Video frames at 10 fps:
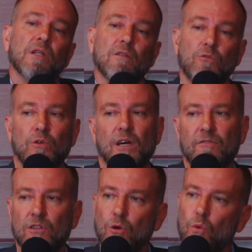but we
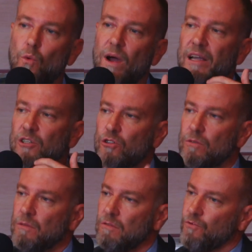have no
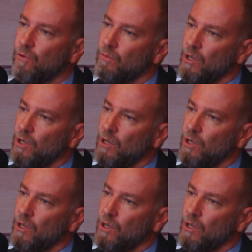actions from